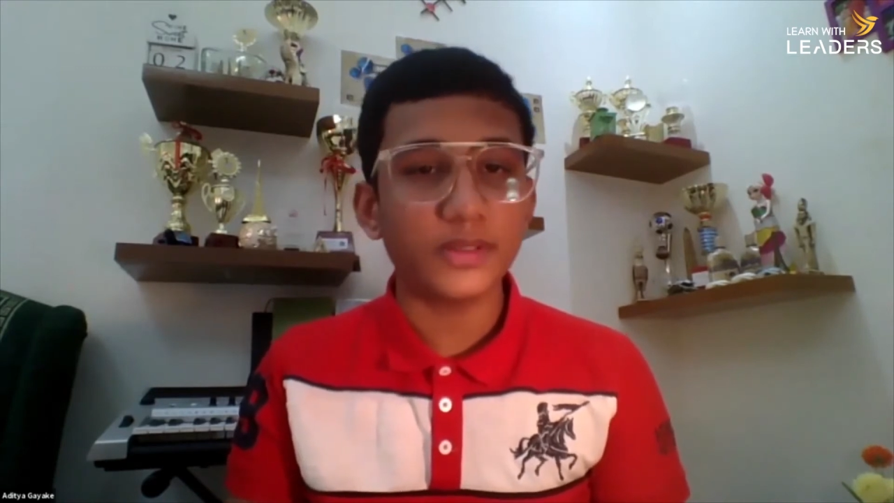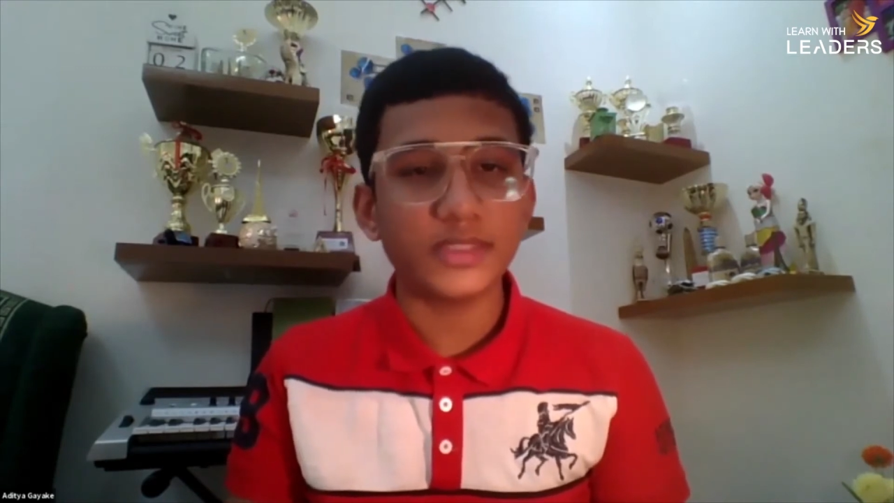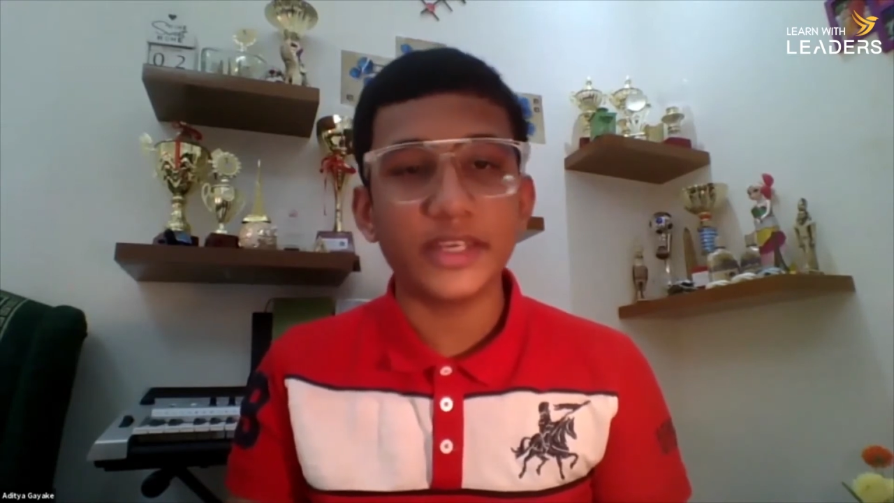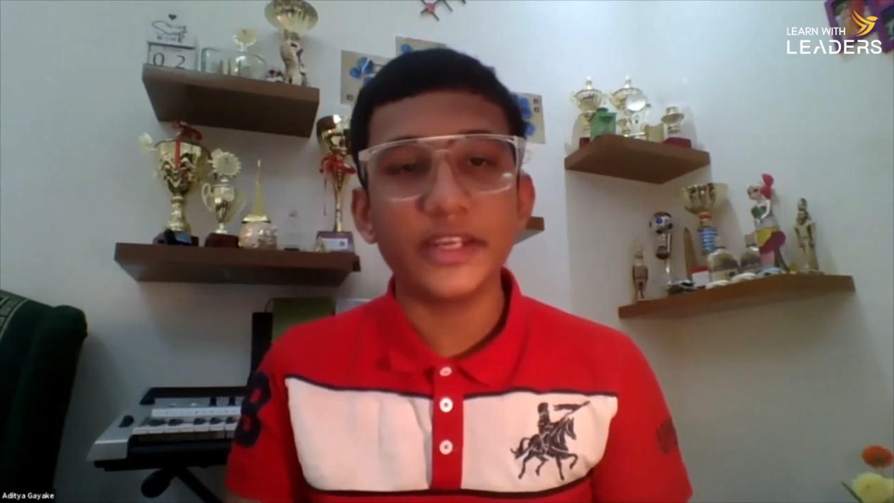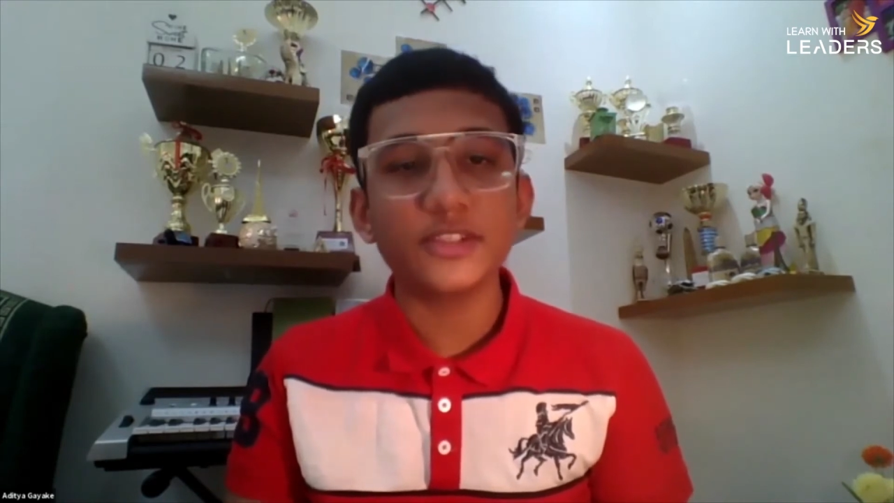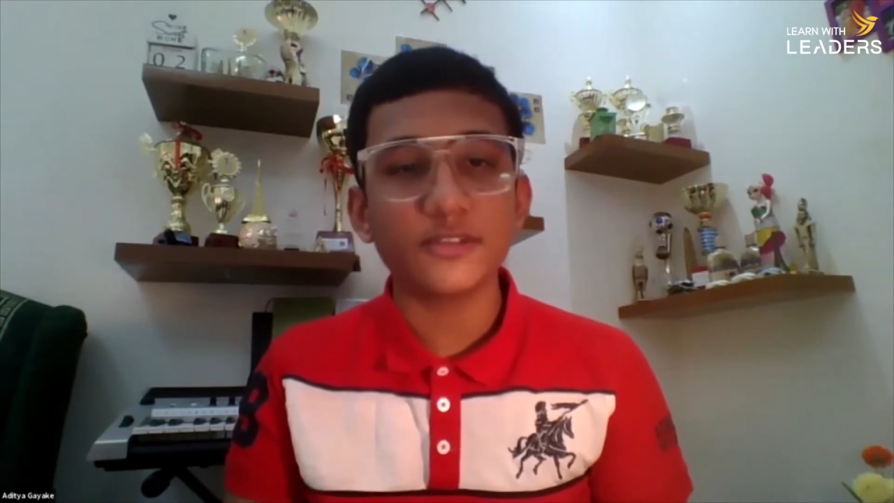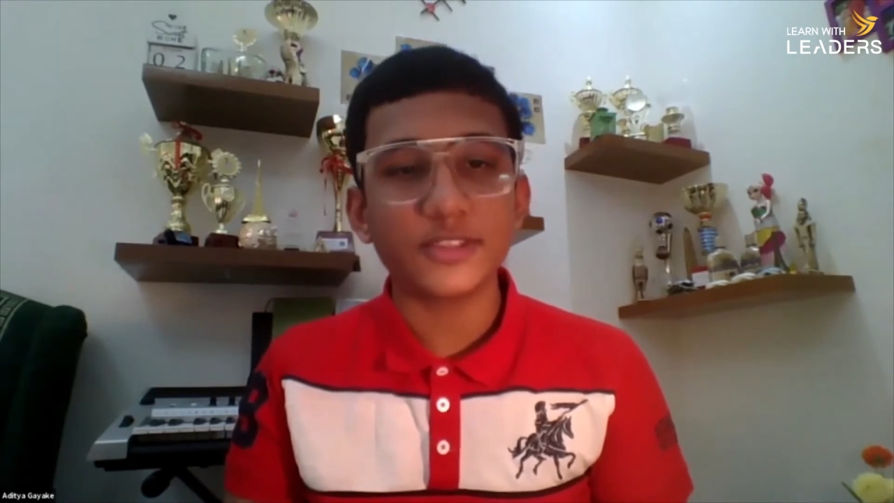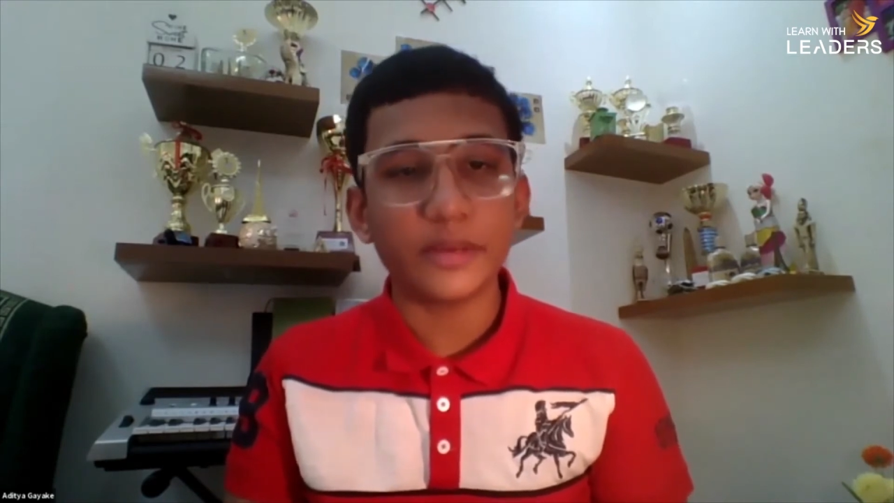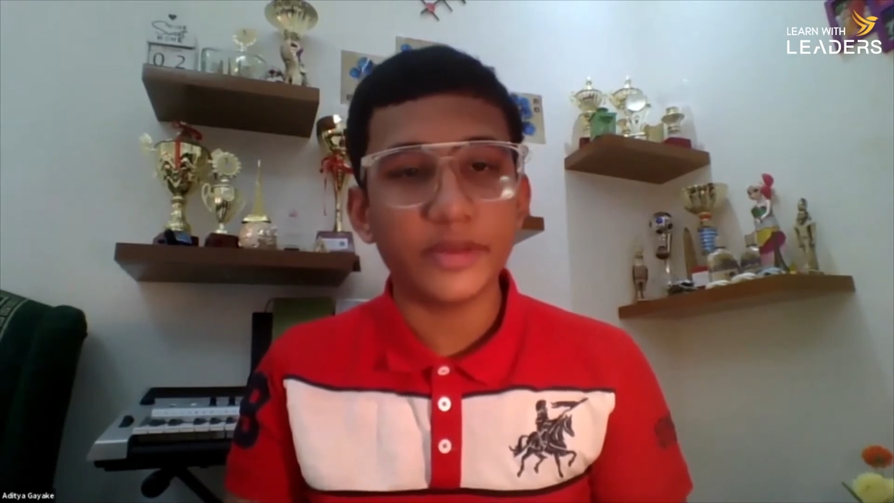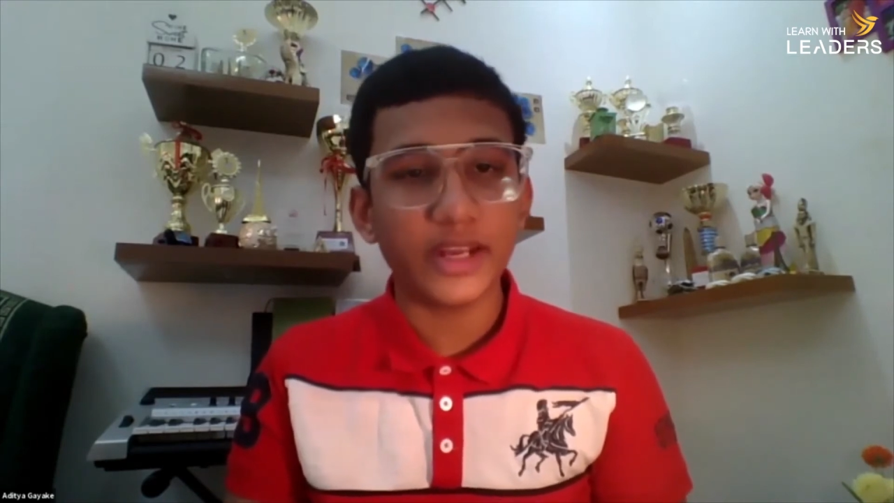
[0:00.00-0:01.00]
series of
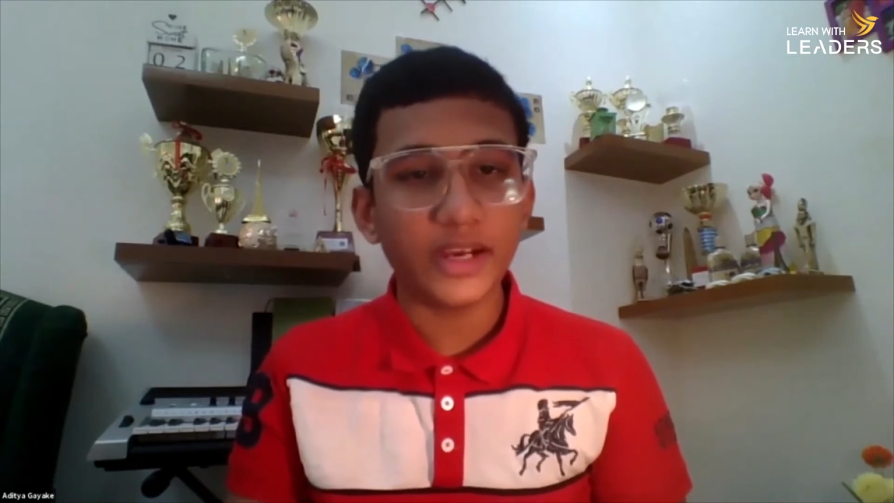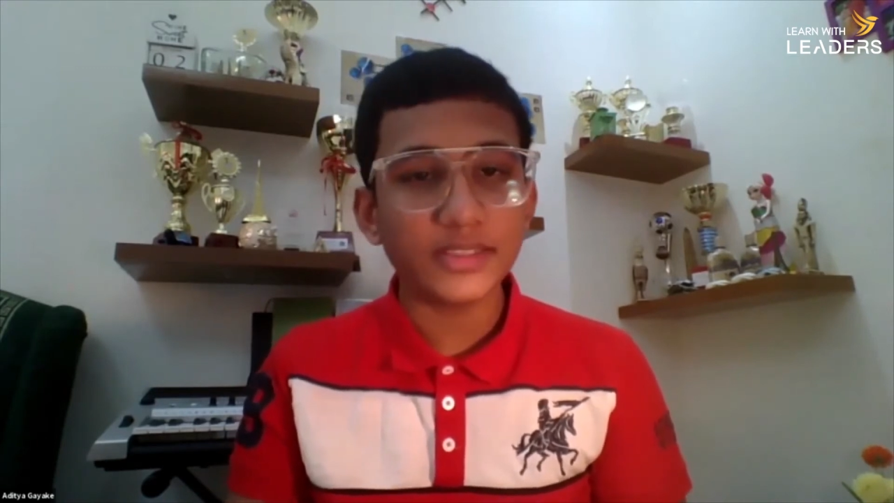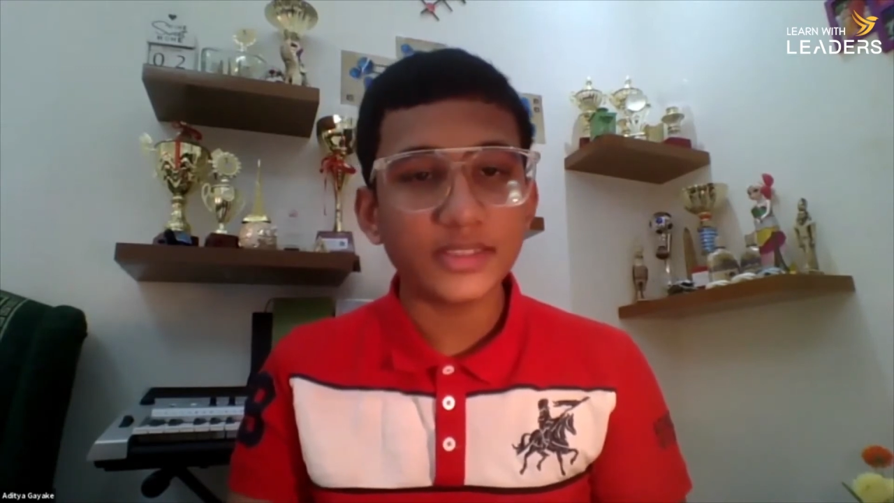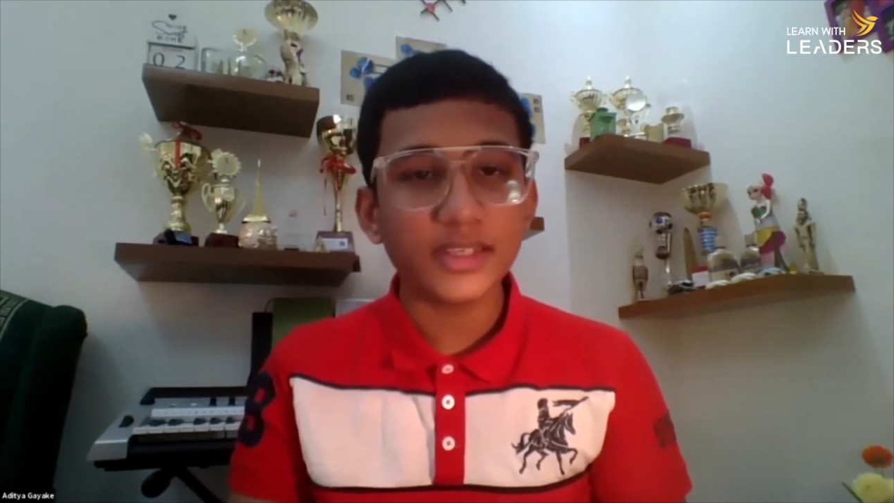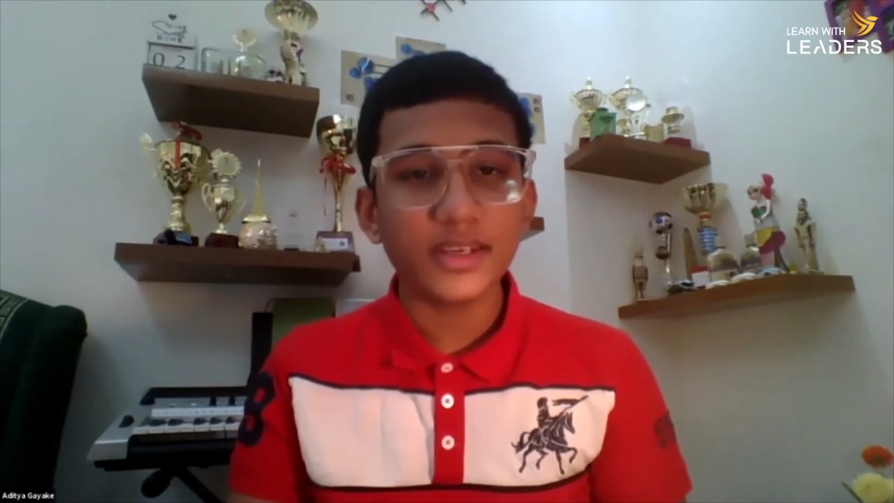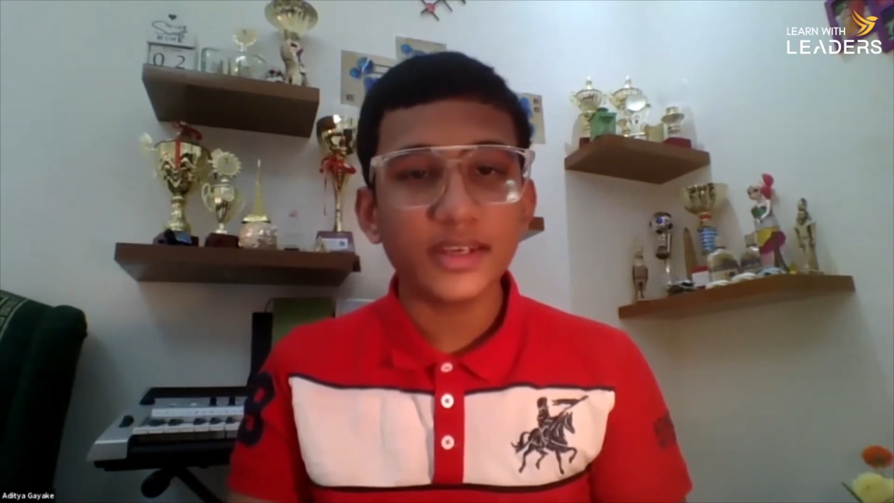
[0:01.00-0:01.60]
seminars,